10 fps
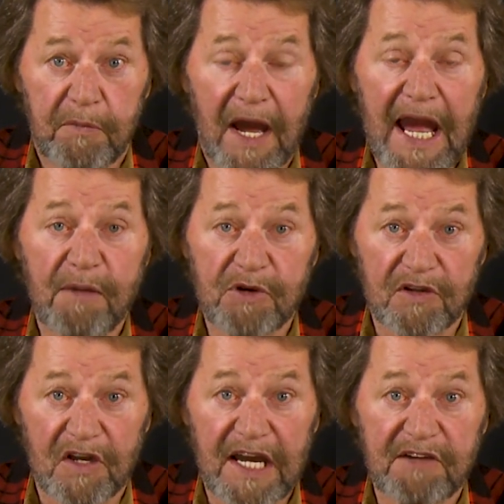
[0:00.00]
hammer
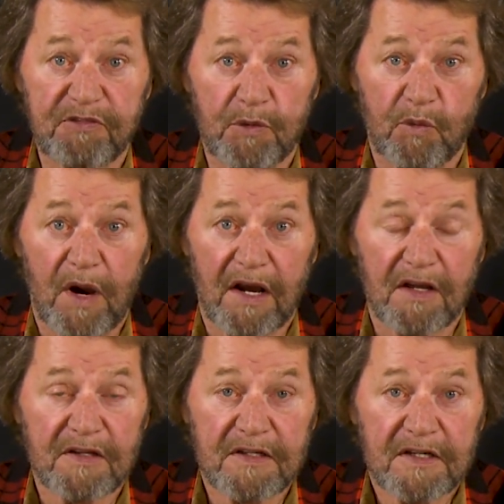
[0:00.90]
the lake for a
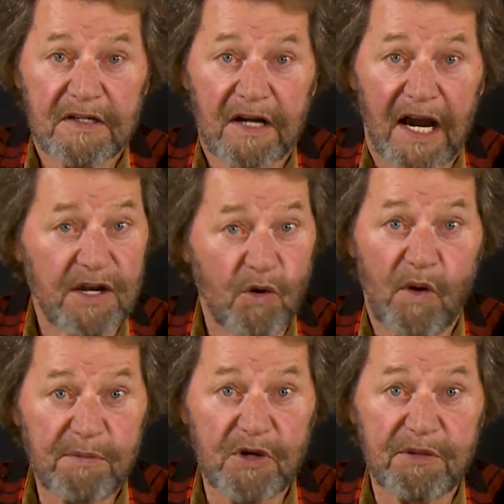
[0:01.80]
while. I know
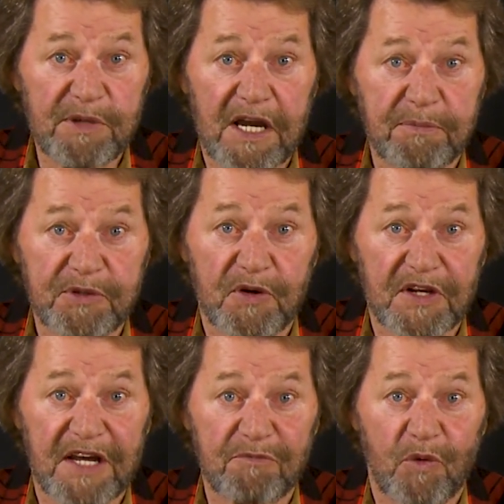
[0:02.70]
I'm going to be up there
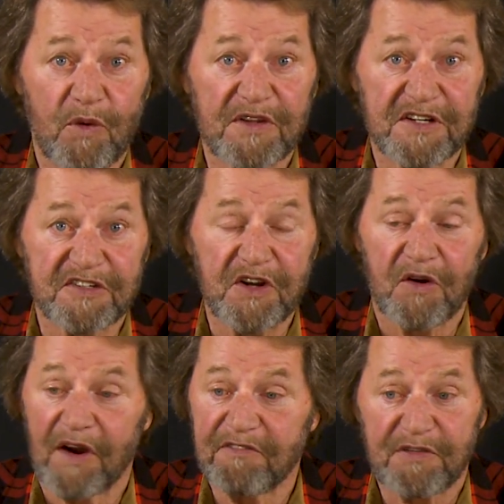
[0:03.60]
again more this
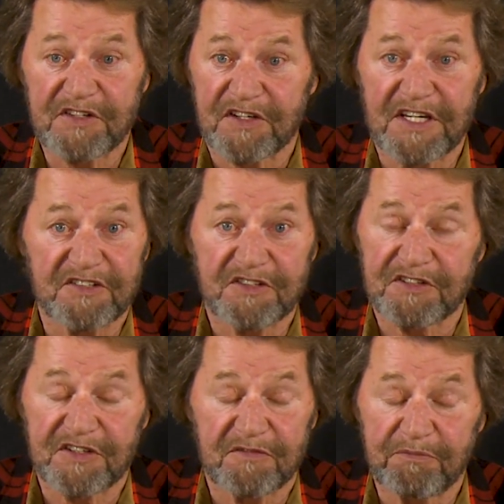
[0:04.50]
year. I've fished leech
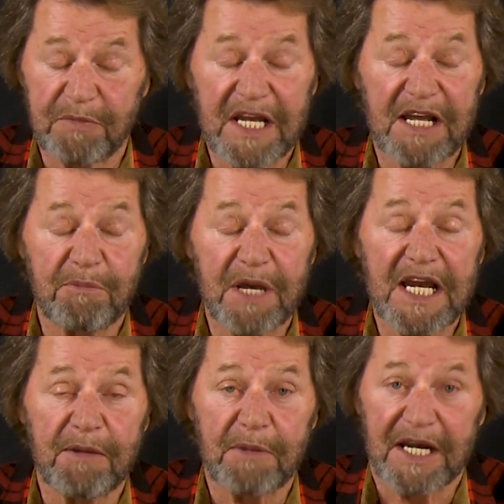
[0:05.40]
many,
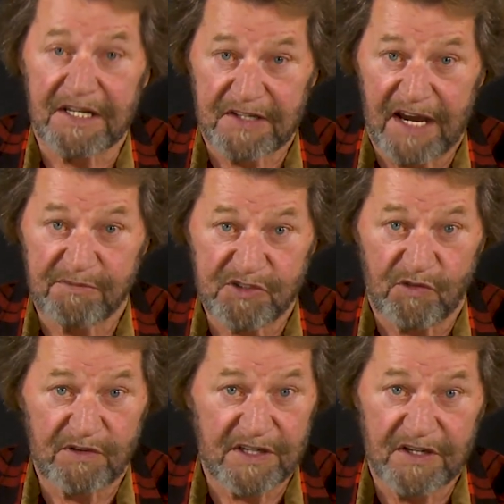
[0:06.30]
many, many times
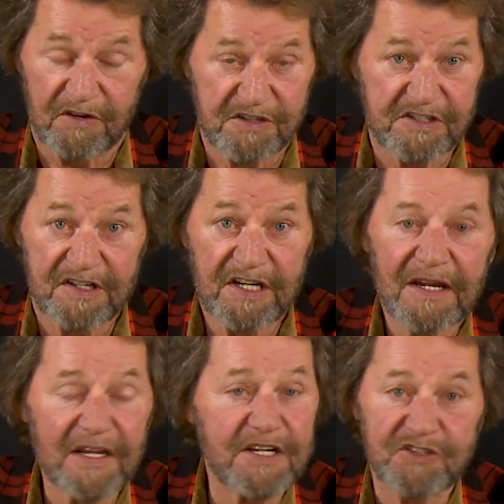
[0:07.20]
over the years.
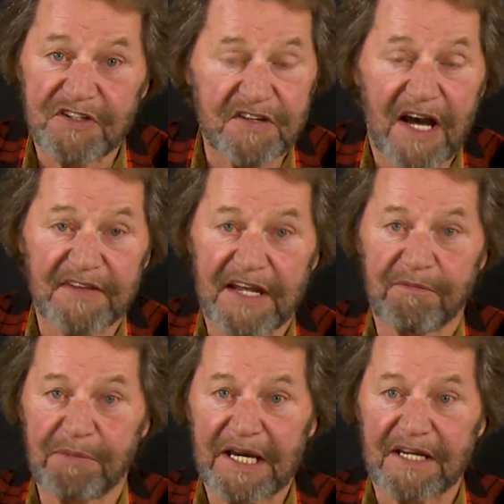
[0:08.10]
Leech is not
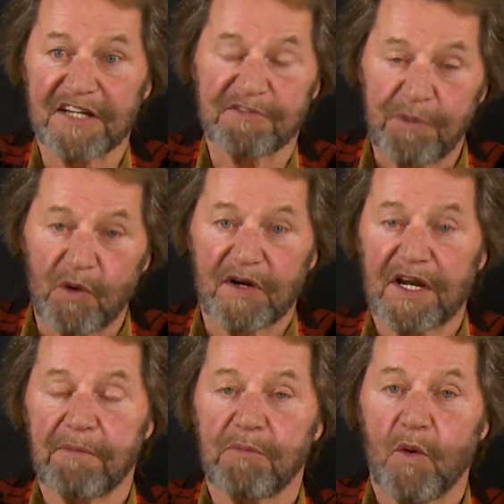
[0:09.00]
that big and it's
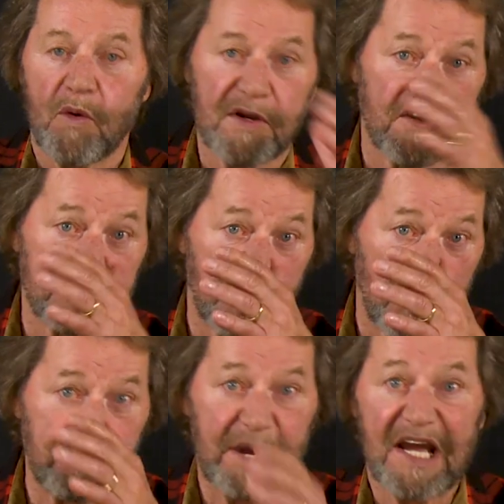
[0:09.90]
broken up more and there's
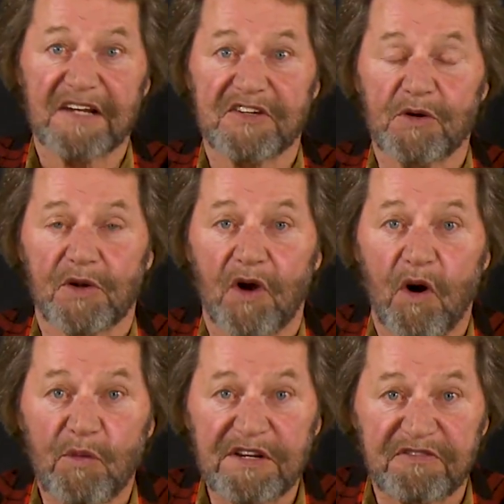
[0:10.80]
more bays. You can
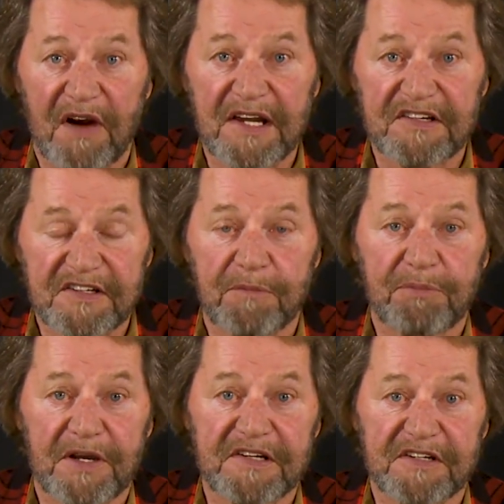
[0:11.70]
always find some
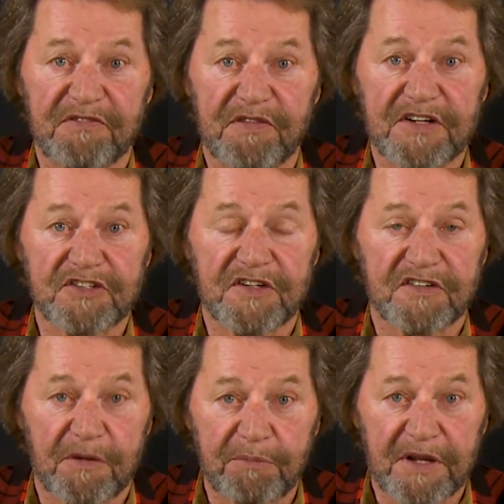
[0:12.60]
place to fish and
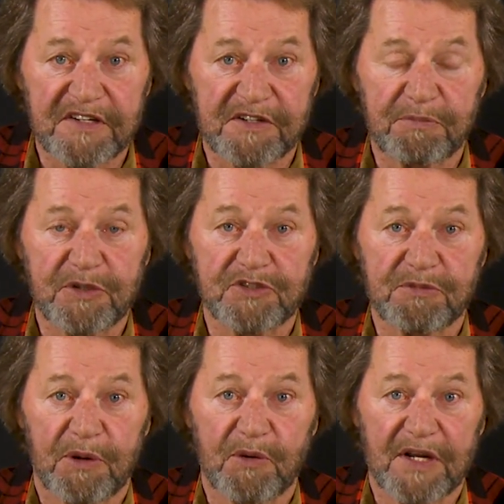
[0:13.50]
some place to put
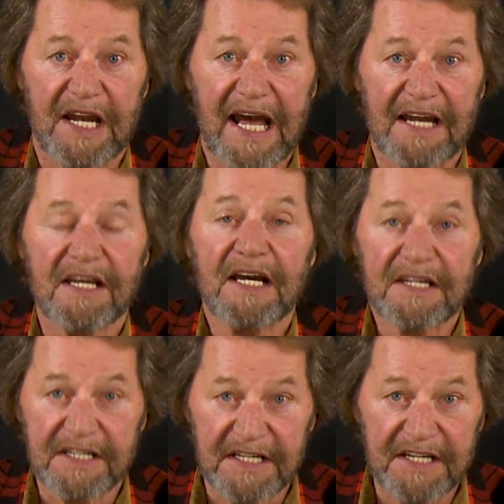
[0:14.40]
your boat in at
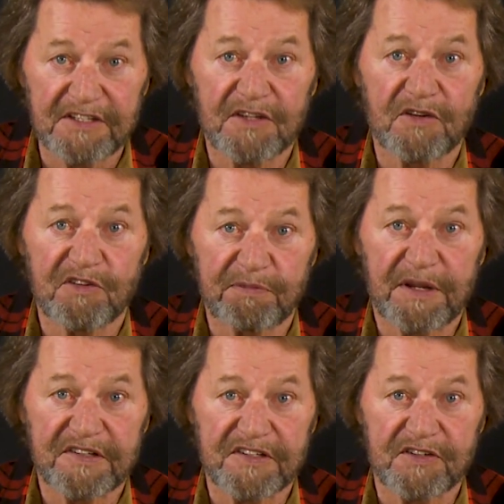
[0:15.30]
to get to those
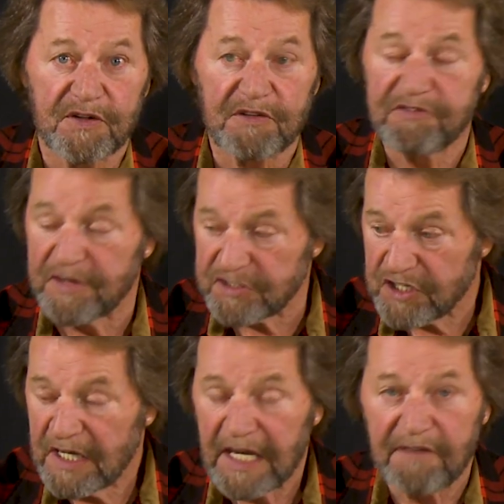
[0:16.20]
places you can fish
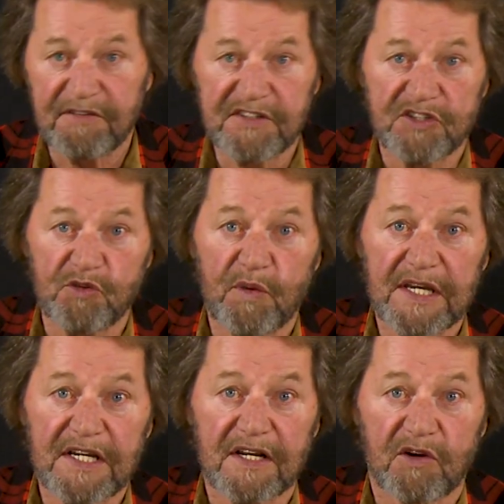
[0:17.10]
if it's too
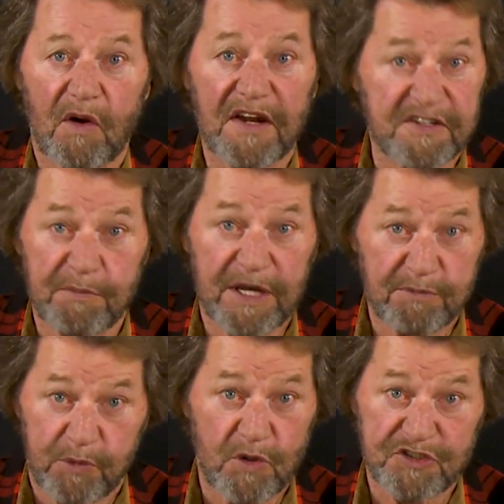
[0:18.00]
windy to cross the main
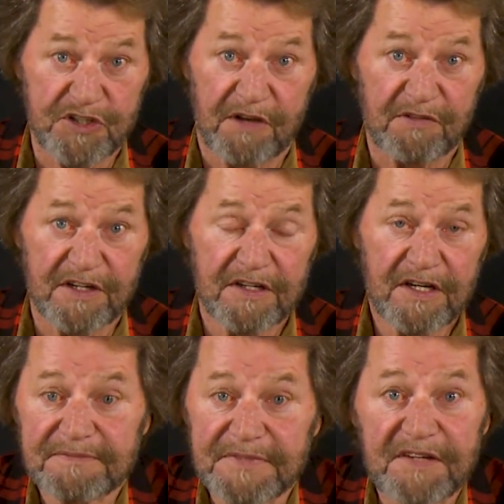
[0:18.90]
portion of it.
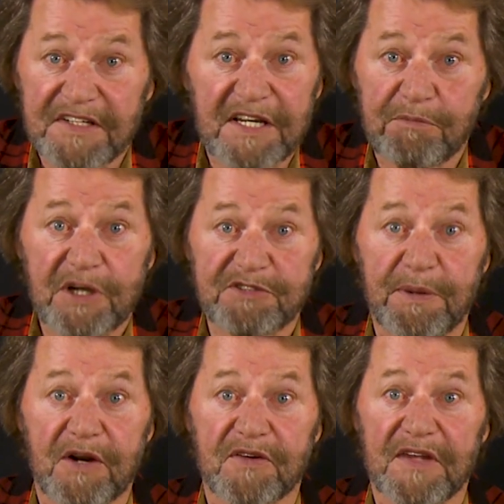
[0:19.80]
it doesn't get much
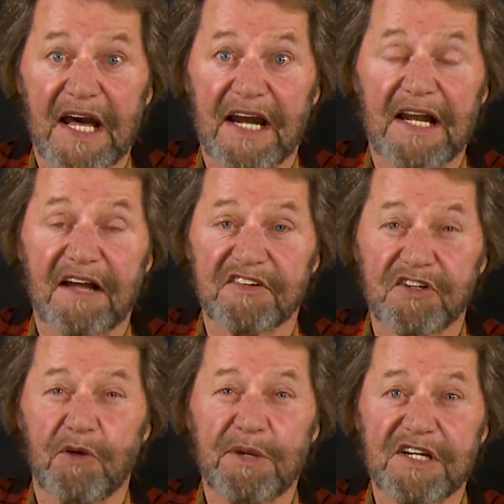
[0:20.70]
better than that. It has
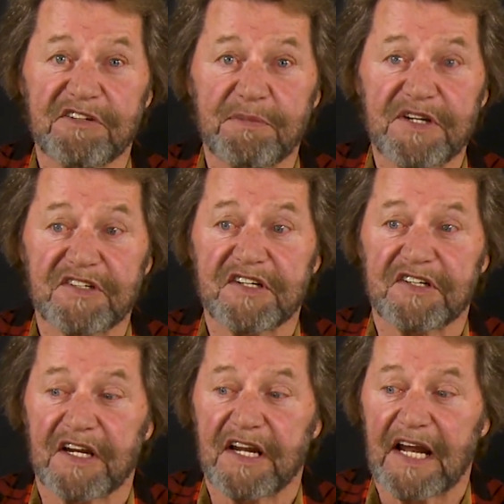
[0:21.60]
so many species
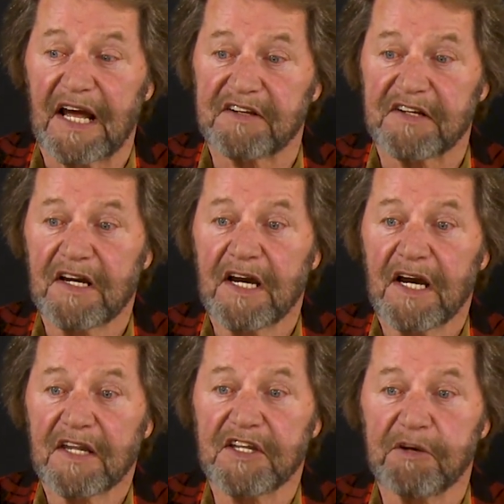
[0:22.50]
and it has
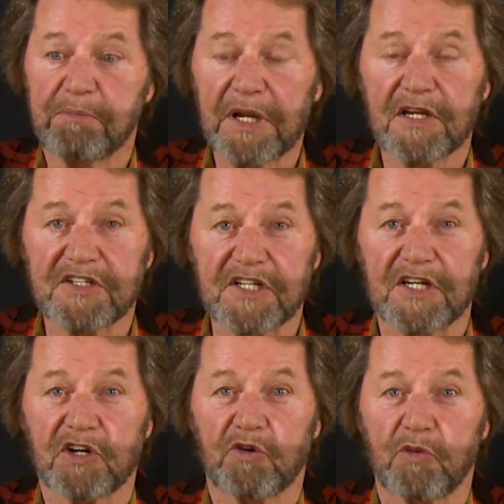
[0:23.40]
the ability
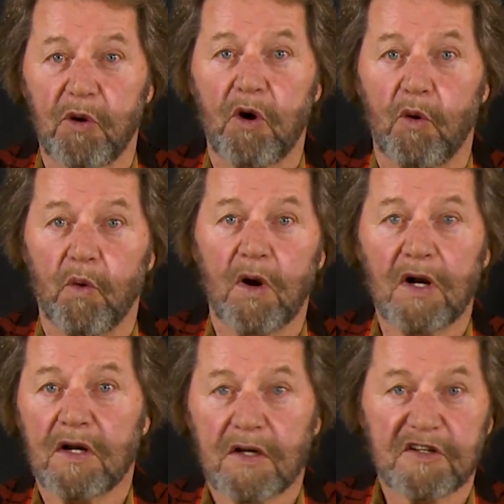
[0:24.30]
to grow
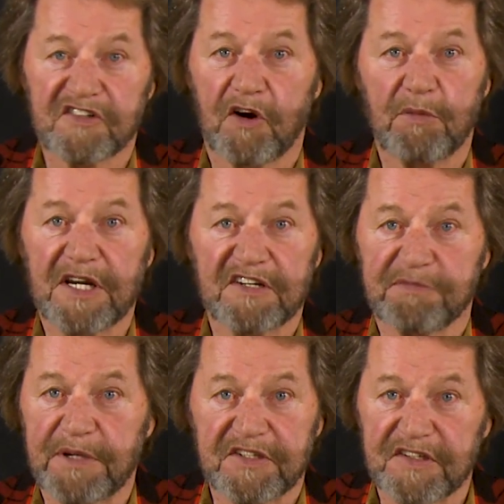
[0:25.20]
so many
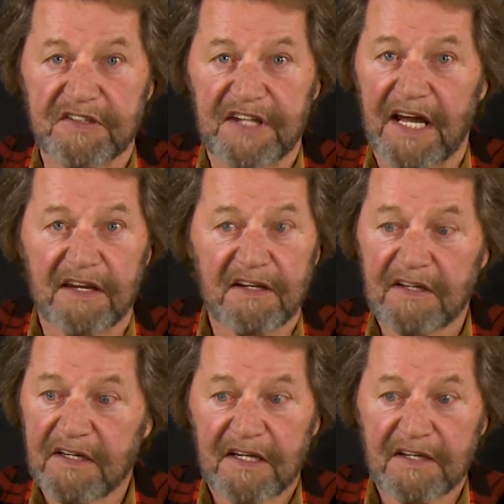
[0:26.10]
species that
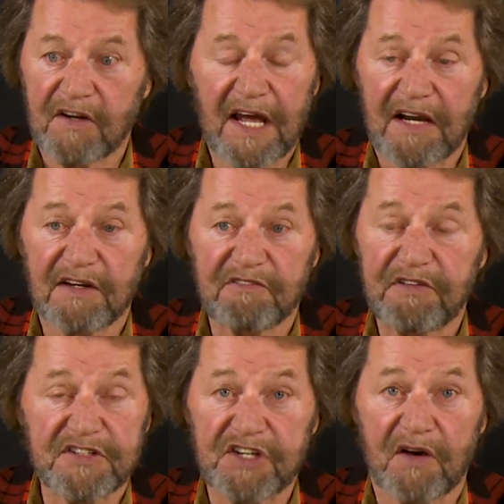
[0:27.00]
you're not going to
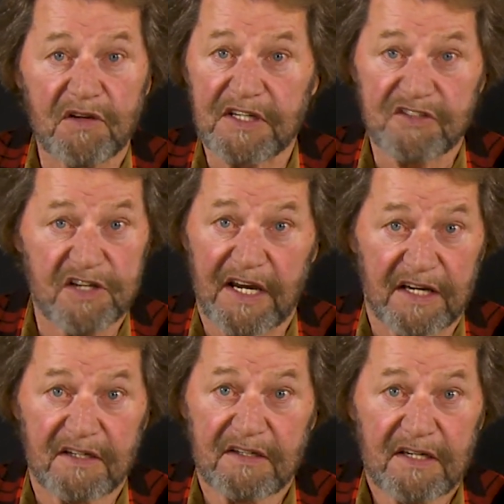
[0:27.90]
fish out Leech Lake
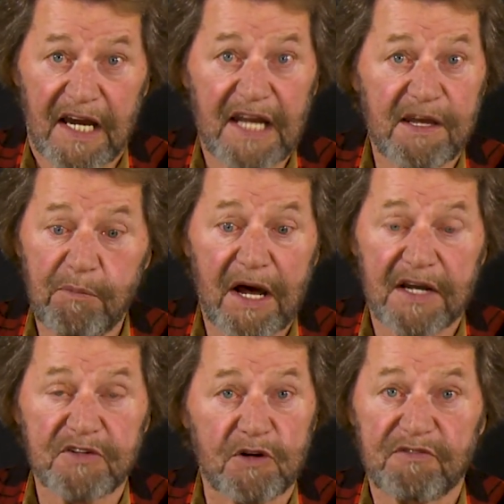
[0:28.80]
and they
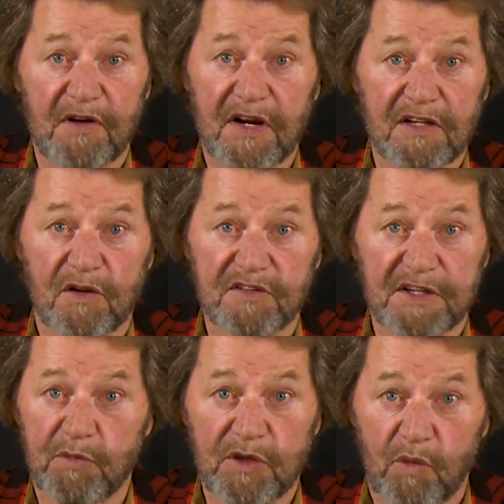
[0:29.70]
monitored very
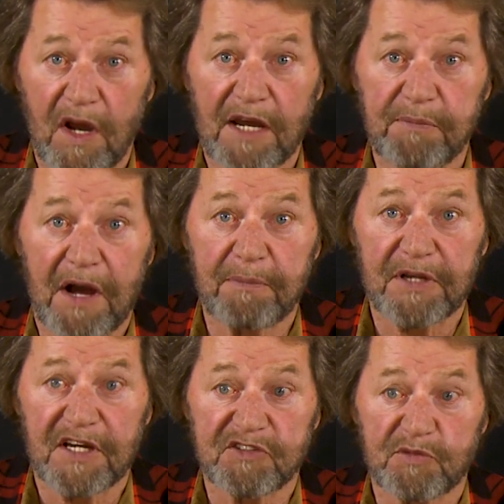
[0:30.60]
closely. When the walleye
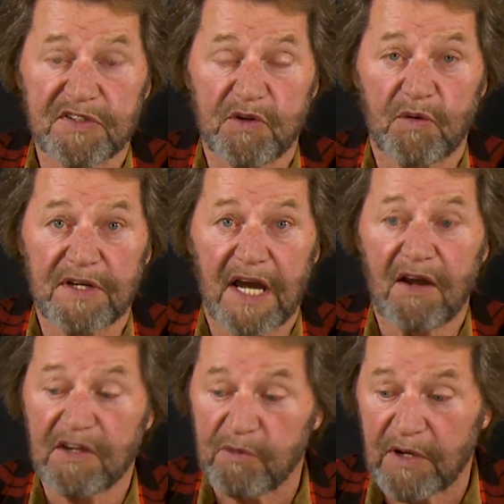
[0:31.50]
population was going
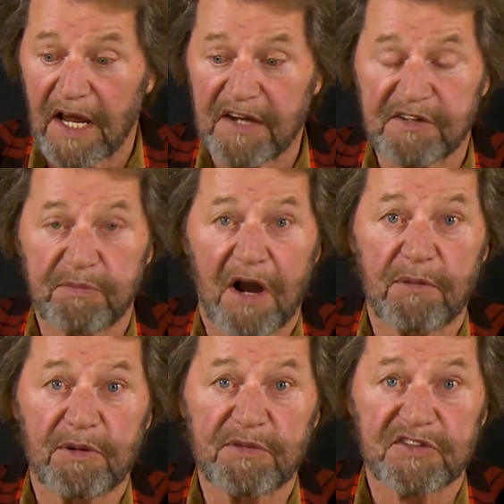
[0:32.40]
down, they realized the
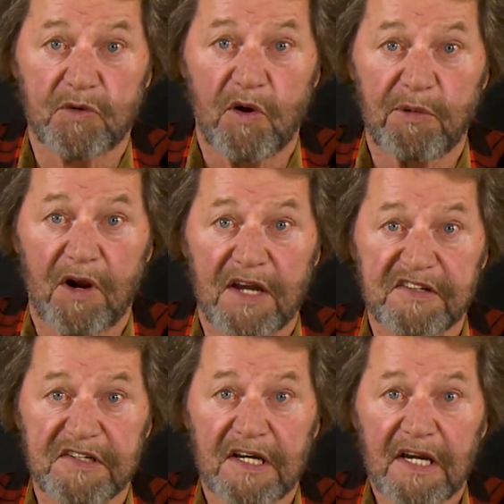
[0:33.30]
problem is
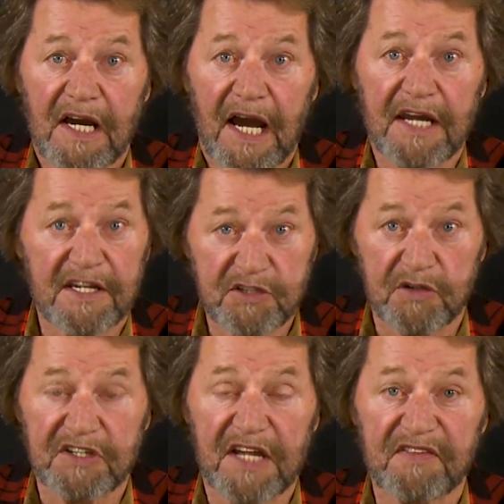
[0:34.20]
cormorants, and they
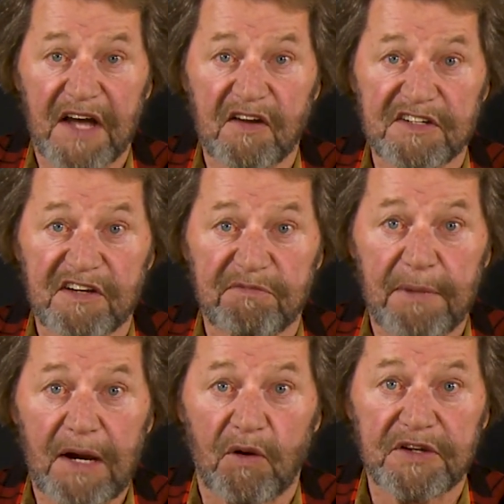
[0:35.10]
took 10,000 of them
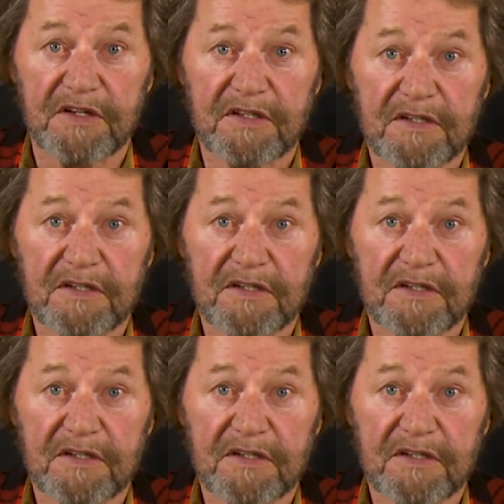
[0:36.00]
out.